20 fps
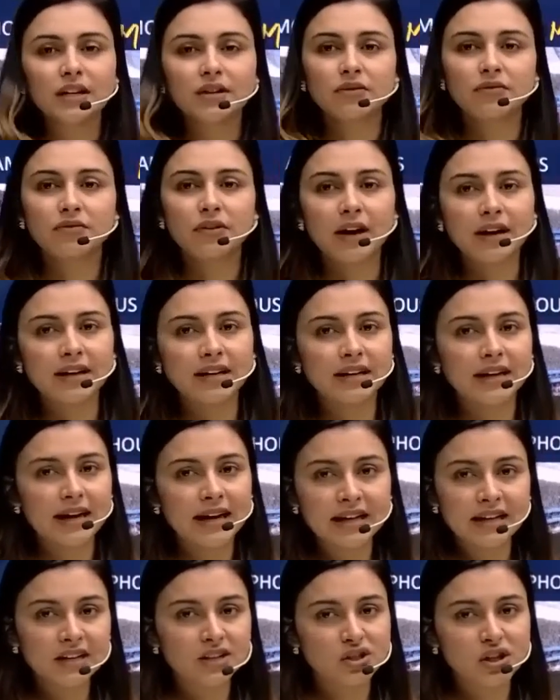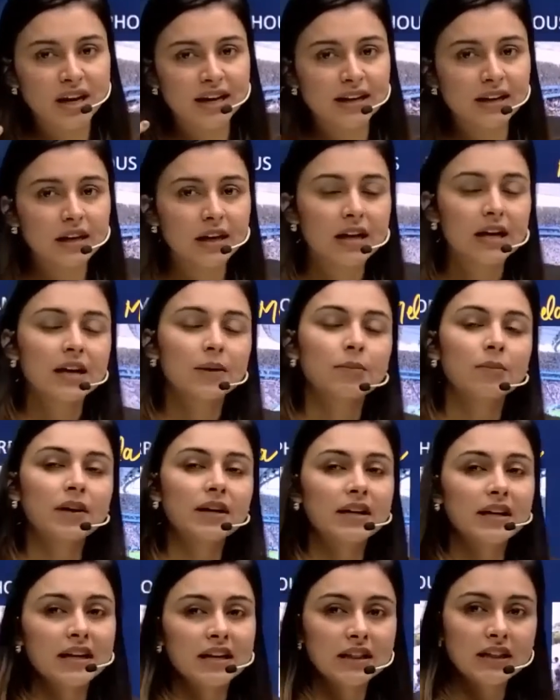find any child,
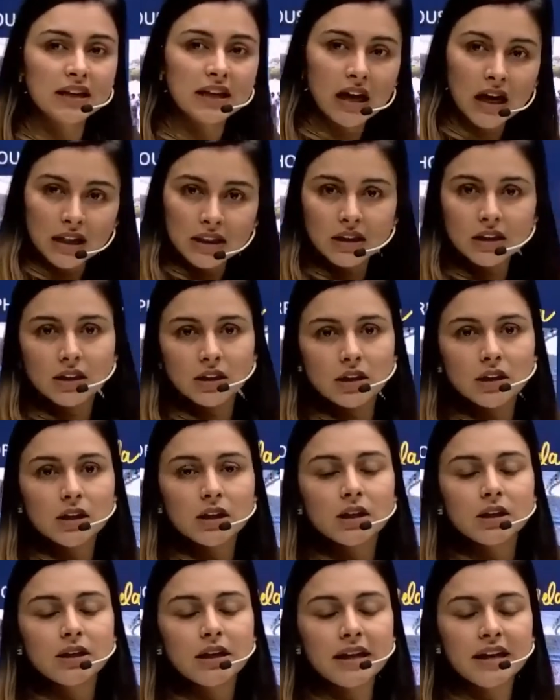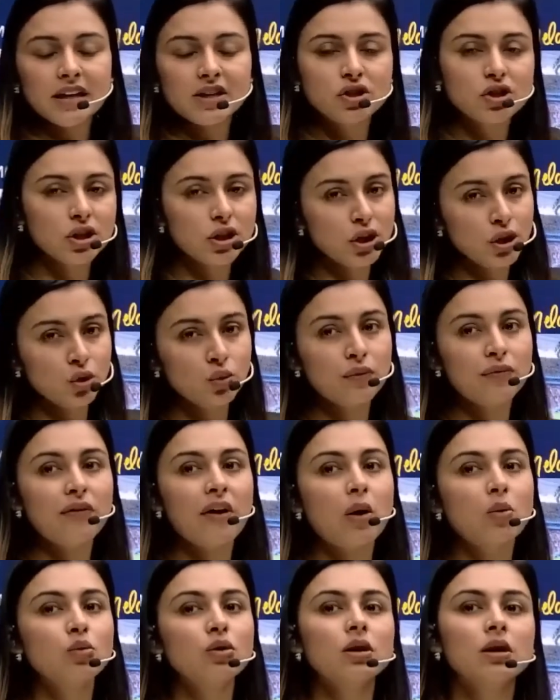but in the other direction you
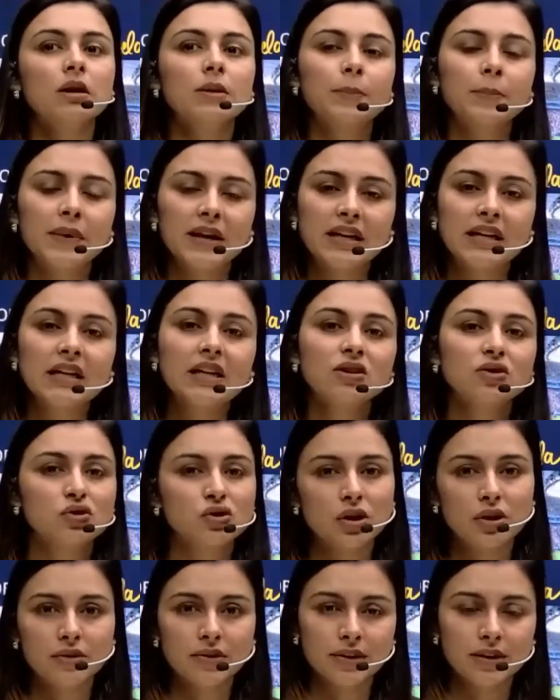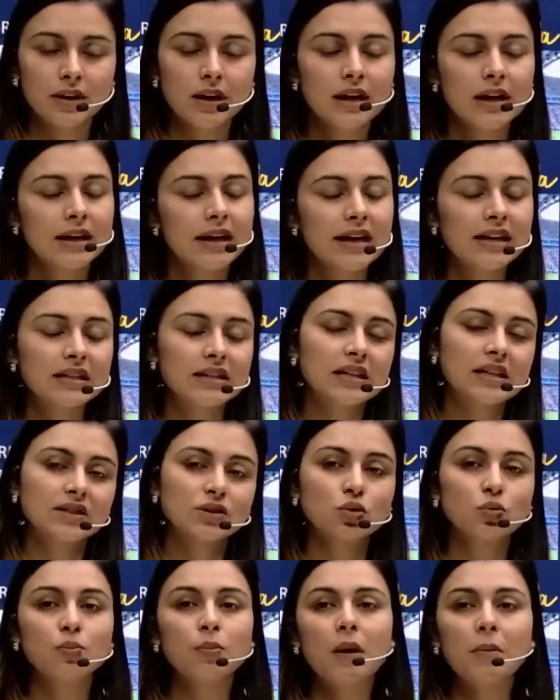found many children, right? Yes,
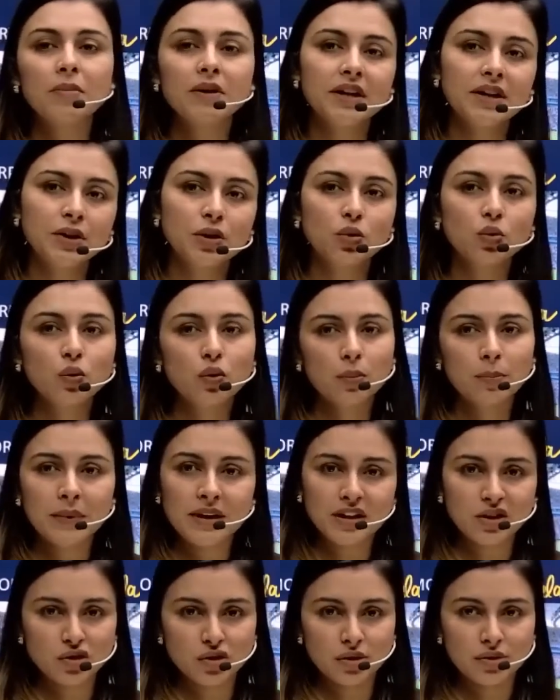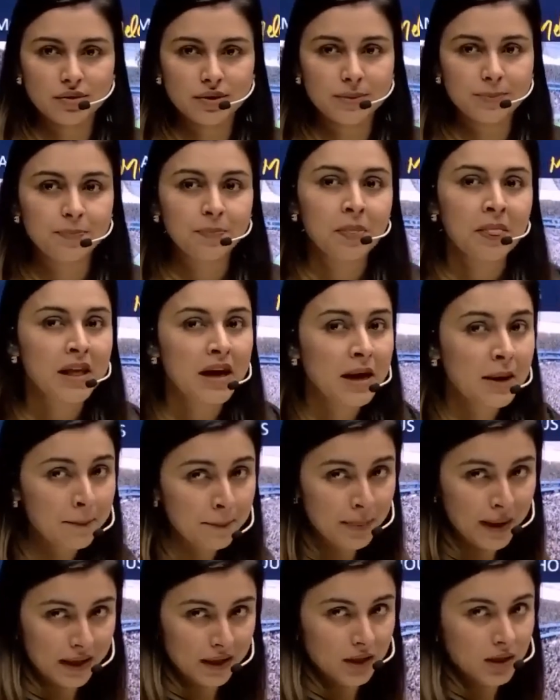you bumped into many children.
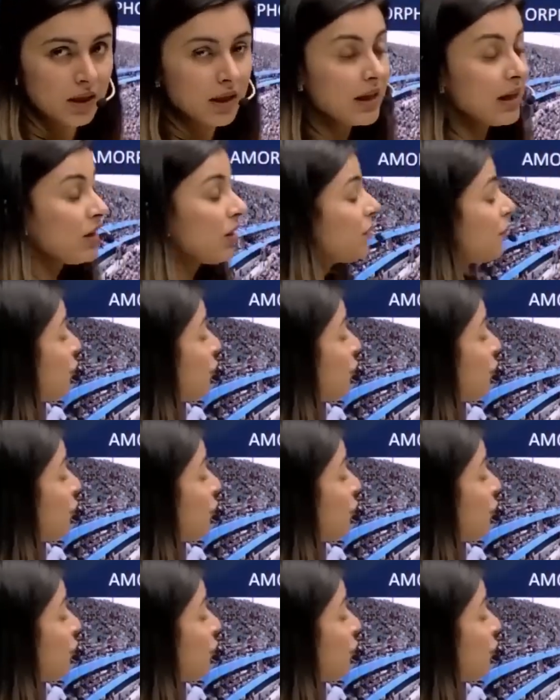But if